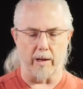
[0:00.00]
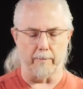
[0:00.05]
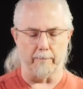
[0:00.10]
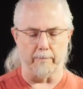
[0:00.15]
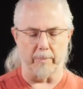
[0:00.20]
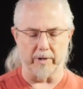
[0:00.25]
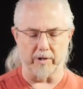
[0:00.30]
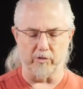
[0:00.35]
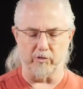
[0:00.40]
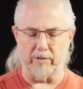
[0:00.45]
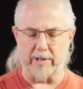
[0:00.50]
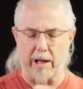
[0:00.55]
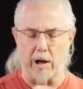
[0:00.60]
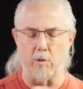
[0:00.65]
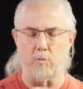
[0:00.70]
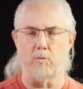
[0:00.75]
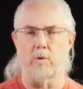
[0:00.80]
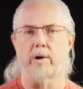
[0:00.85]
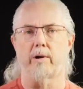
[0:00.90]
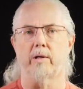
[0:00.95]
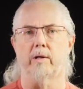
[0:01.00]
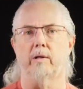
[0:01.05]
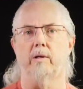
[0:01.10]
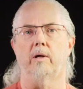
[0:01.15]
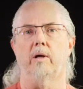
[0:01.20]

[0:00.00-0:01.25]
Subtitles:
but is now running